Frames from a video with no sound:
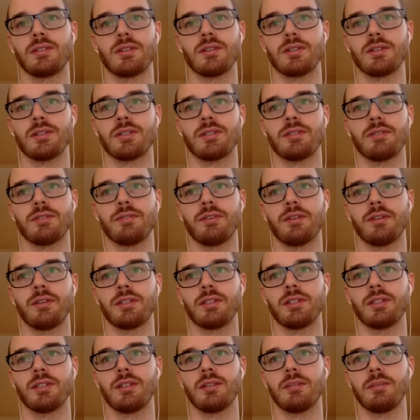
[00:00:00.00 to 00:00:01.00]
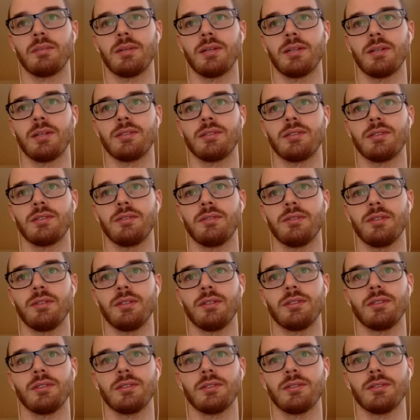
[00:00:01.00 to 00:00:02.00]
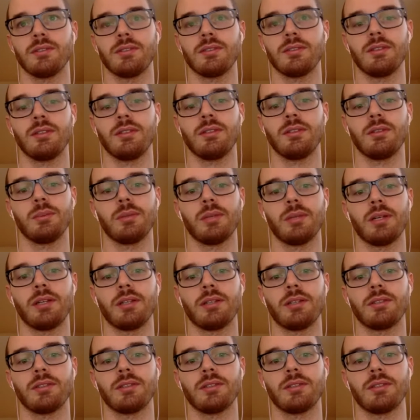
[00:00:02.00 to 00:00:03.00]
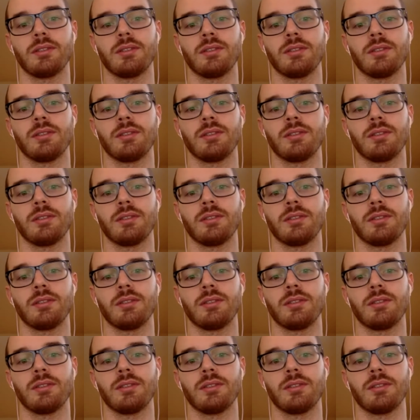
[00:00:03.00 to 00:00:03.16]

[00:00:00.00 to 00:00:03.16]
There's just a function that applies to defaults in Kubernetes.